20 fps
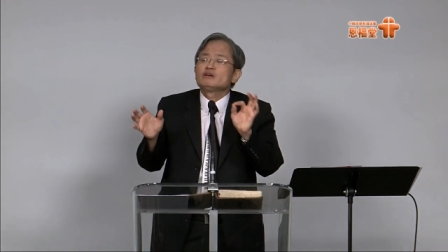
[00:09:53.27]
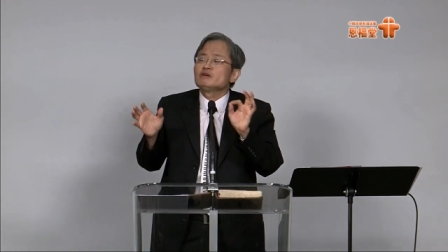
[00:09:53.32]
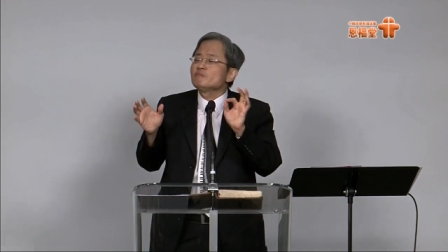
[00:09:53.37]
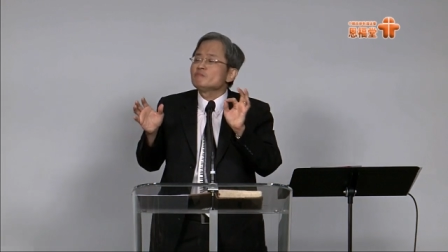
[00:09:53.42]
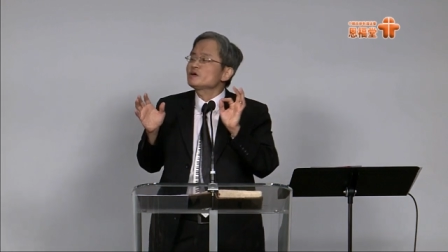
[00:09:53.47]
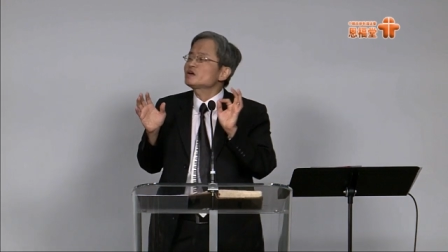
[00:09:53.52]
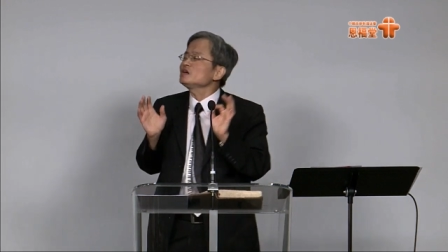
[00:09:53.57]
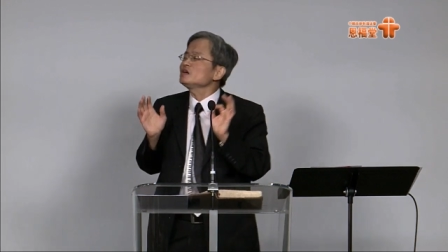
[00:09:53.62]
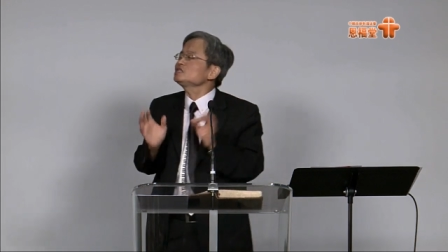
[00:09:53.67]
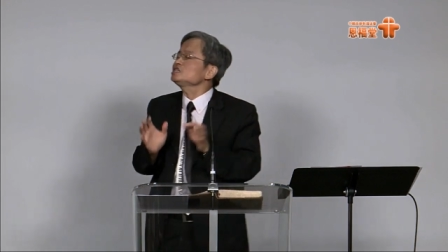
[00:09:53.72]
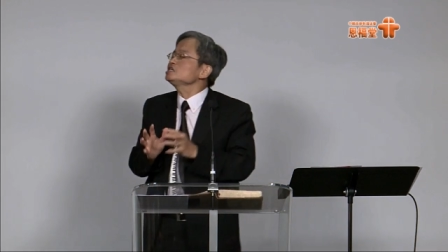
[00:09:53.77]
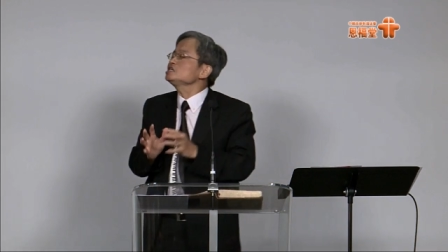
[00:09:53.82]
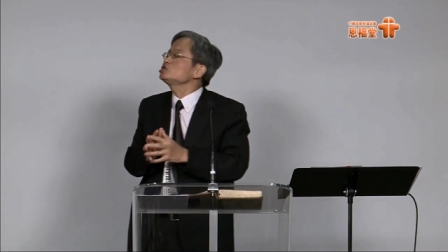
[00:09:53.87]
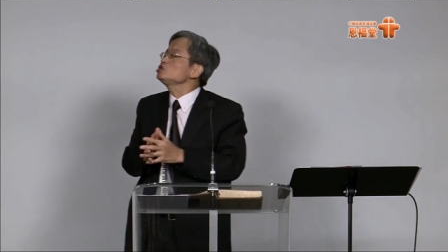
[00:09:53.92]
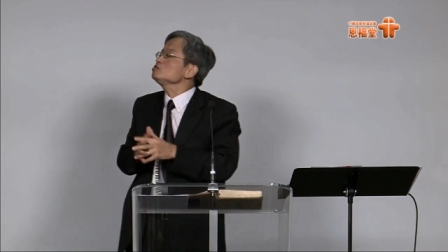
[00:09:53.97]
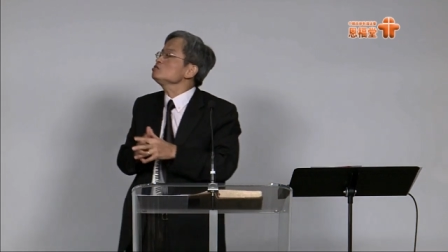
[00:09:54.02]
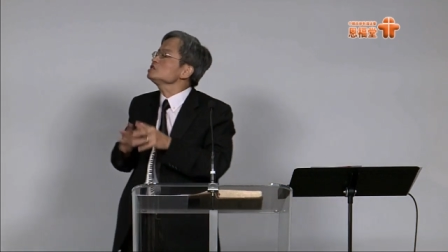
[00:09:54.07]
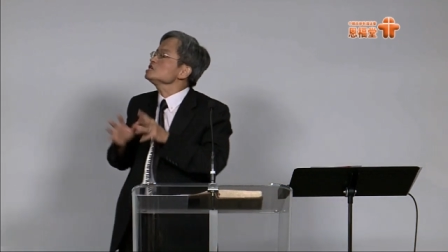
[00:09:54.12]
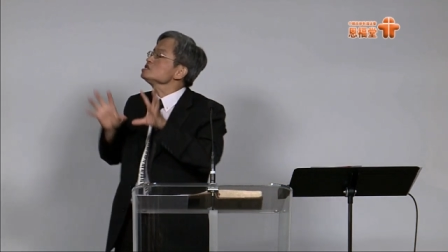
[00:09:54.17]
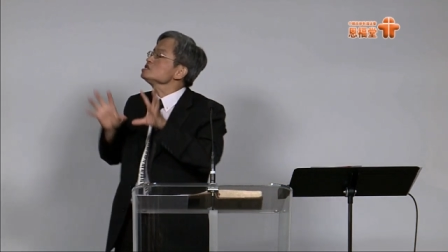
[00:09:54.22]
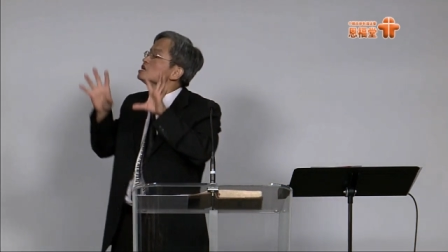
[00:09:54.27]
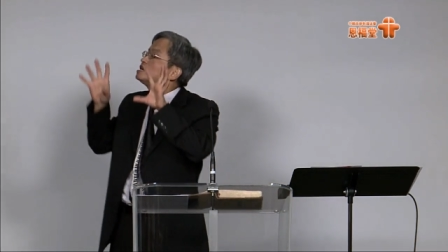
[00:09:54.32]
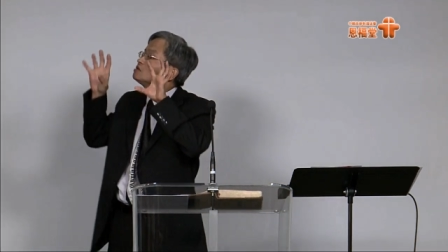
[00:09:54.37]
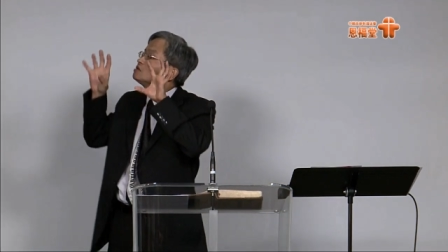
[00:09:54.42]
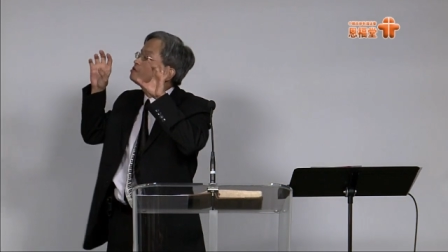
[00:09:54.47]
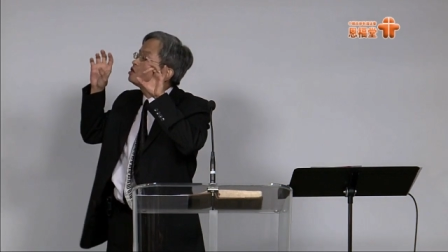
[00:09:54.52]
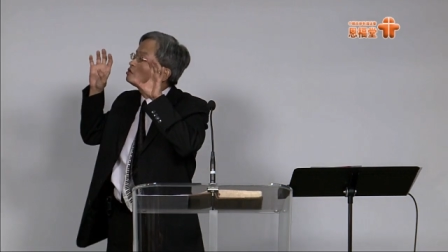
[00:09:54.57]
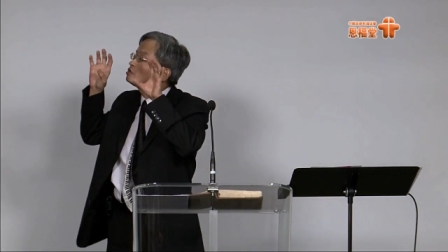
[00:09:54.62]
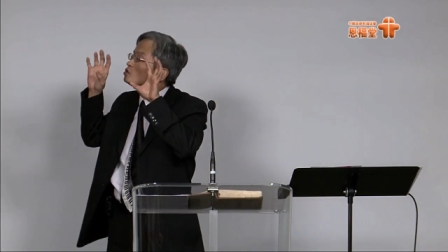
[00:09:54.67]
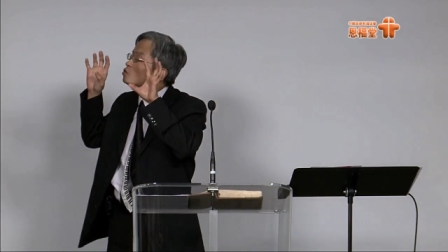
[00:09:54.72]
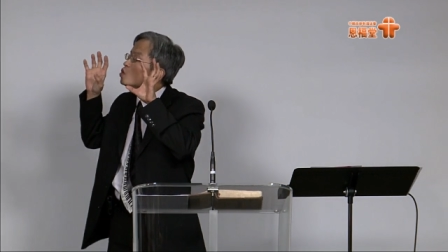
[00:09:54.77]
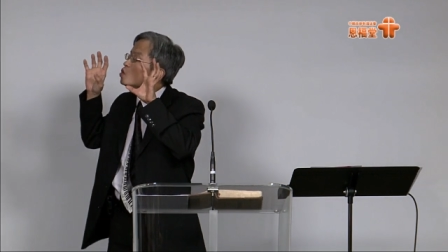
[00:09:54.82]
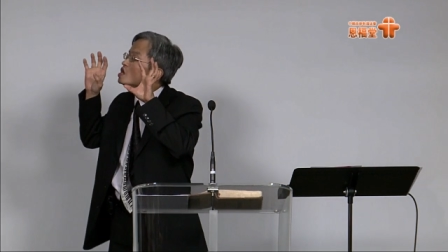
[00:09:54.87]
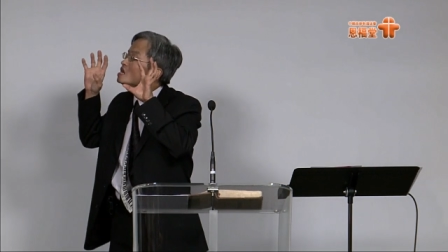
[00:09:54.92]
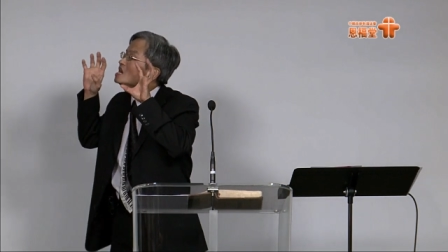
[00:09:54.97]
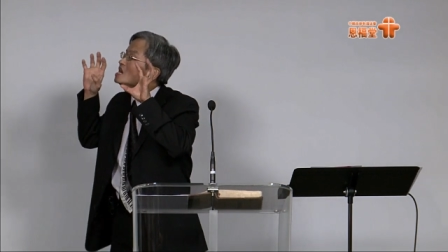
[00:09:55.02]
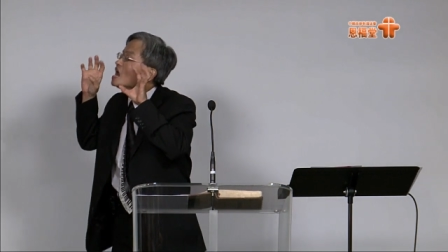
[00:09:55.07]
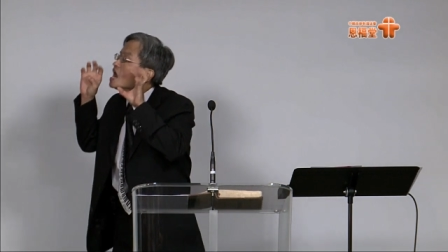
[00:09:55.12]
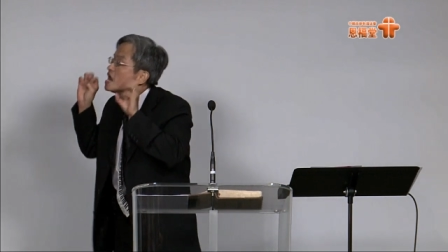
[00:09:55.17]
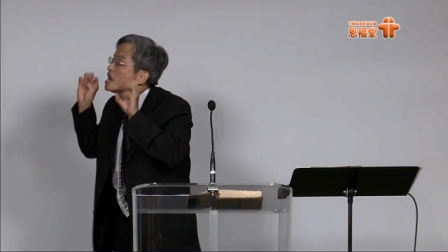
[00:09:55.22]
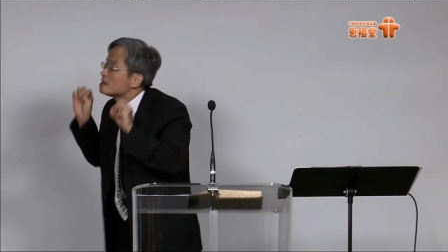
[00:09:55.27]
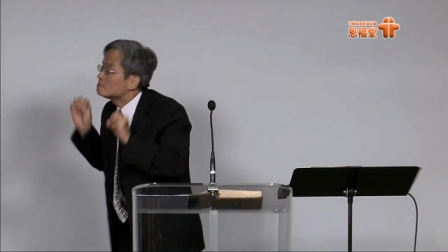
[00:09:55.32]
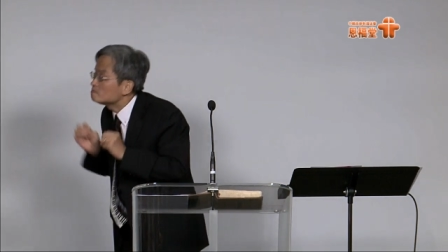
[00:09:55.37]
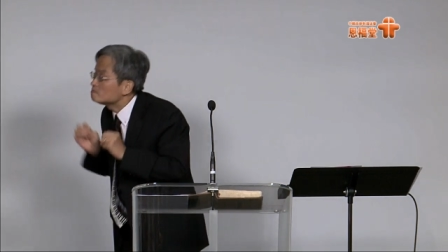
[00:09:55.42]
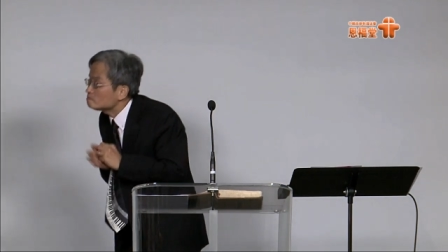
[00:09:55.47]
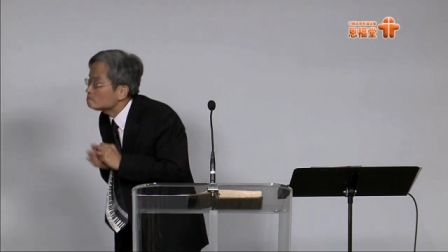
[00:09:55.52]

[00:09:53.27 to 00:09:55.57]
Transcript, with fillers: because he's using the, the, the word lamb.